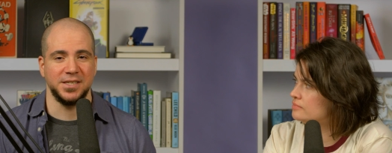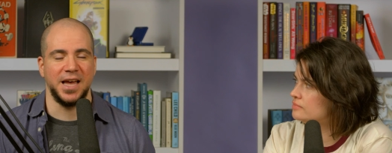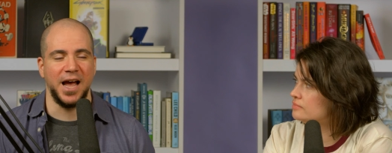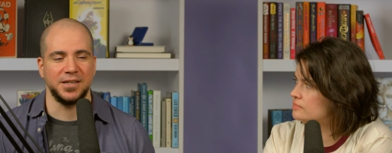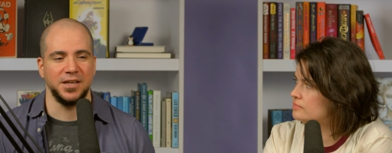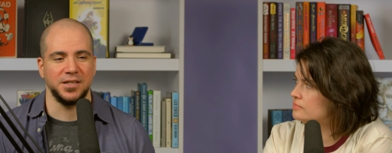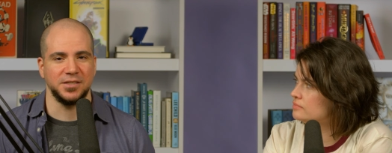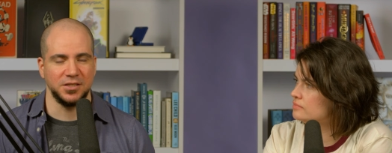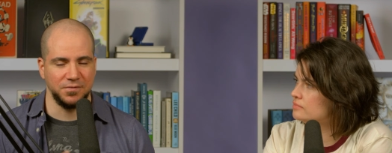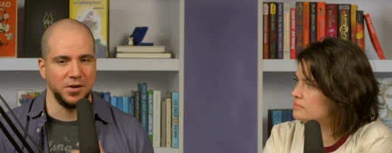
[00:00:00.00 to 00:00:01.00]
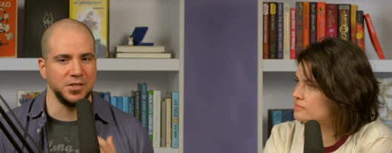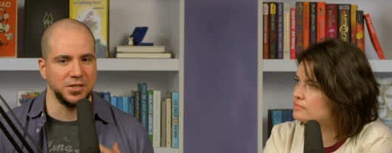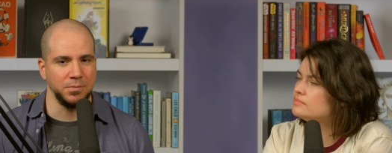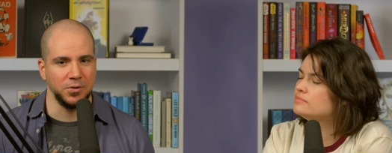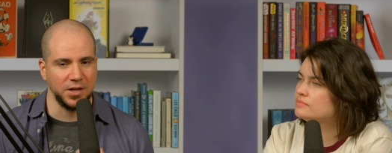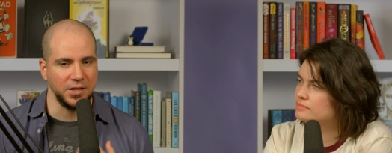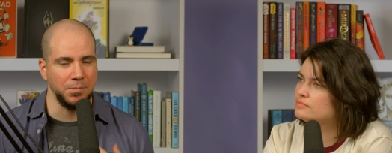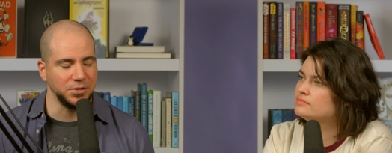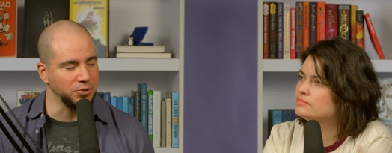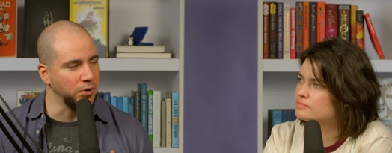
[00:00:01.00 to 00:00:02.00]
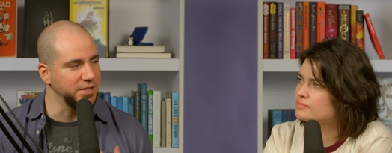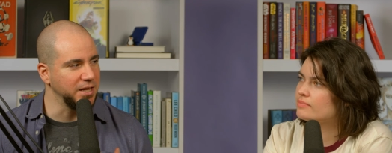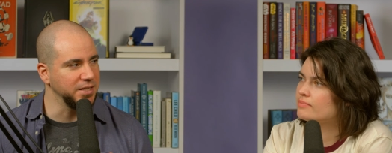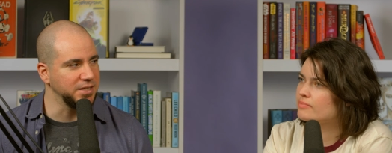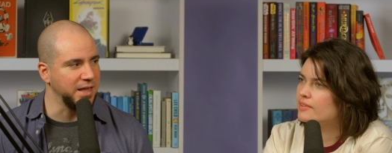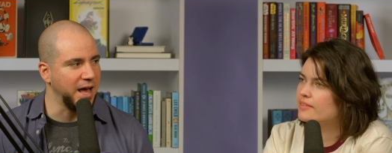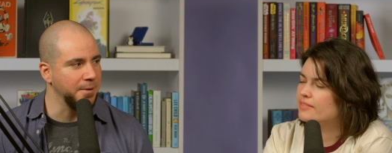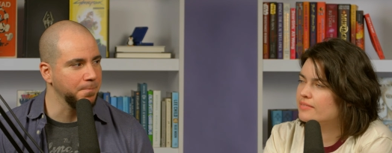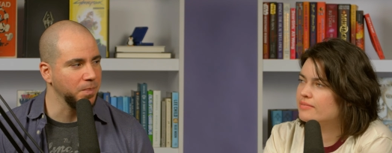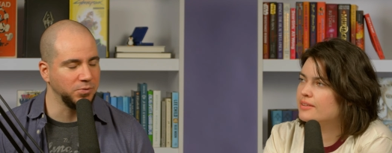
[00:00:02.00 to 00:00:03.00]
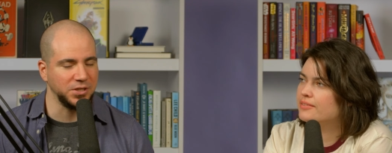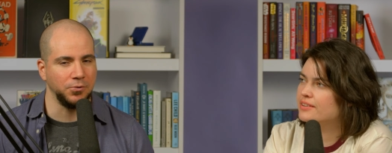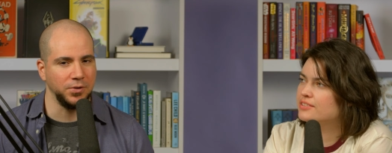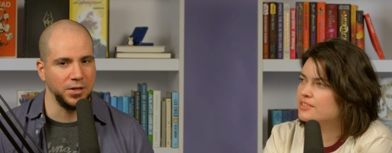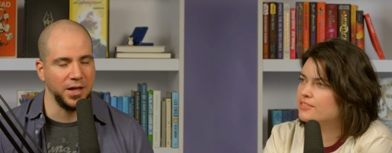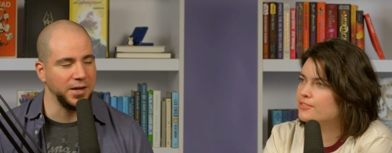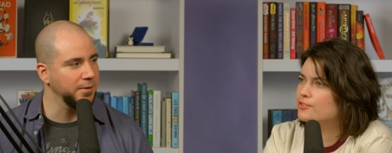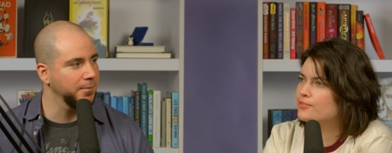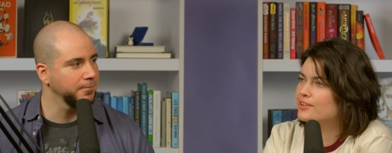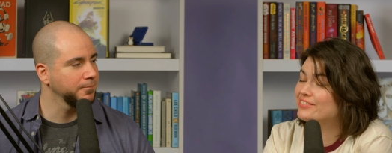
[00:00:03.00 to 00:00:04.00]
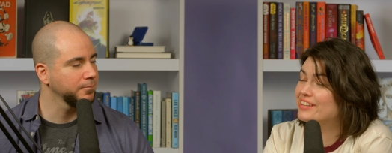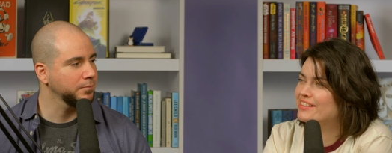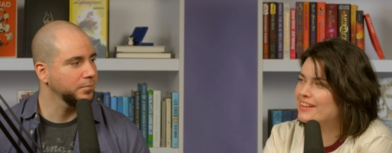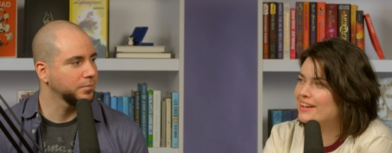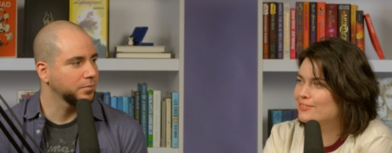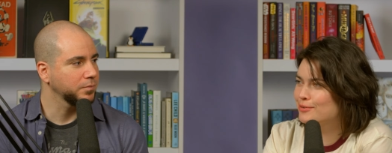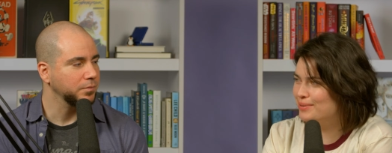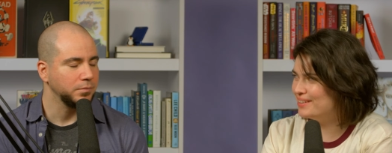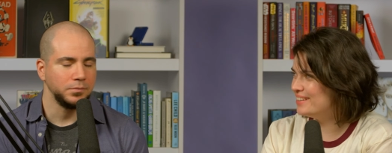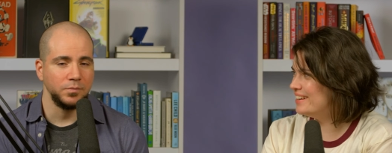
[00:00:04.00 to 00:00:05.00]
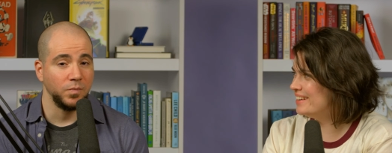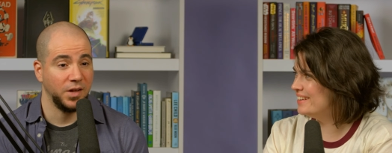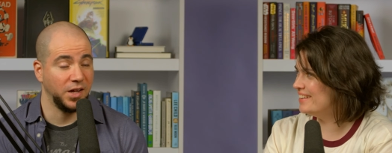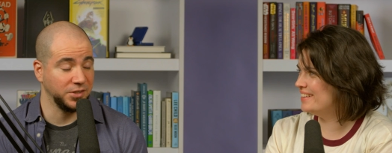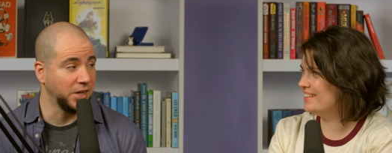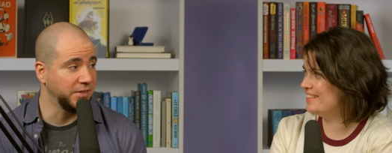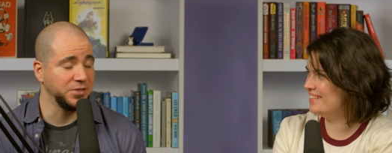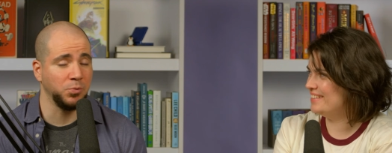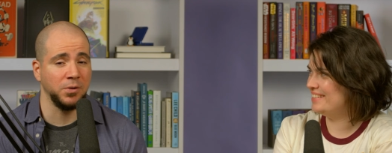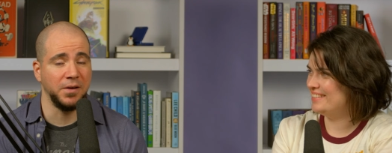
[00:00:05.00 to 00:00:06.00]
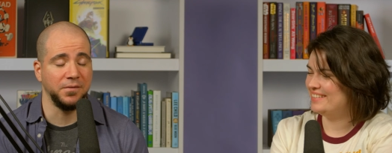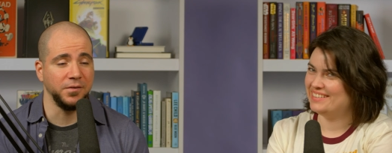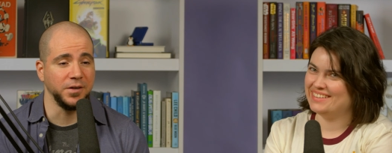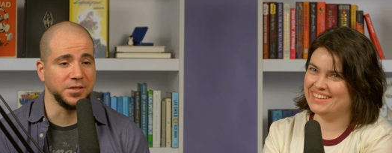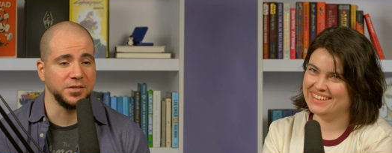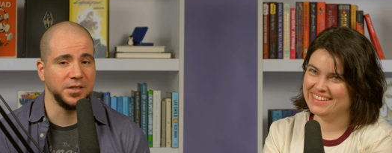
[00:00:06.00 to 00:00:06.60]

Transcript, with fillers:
Speaker 1: Tactics, it's very similar type of storytelling to that, which that's I really like. First
Speaker 2: Final Fantasy I ever played.
Speaker 1: That's one of my favorites.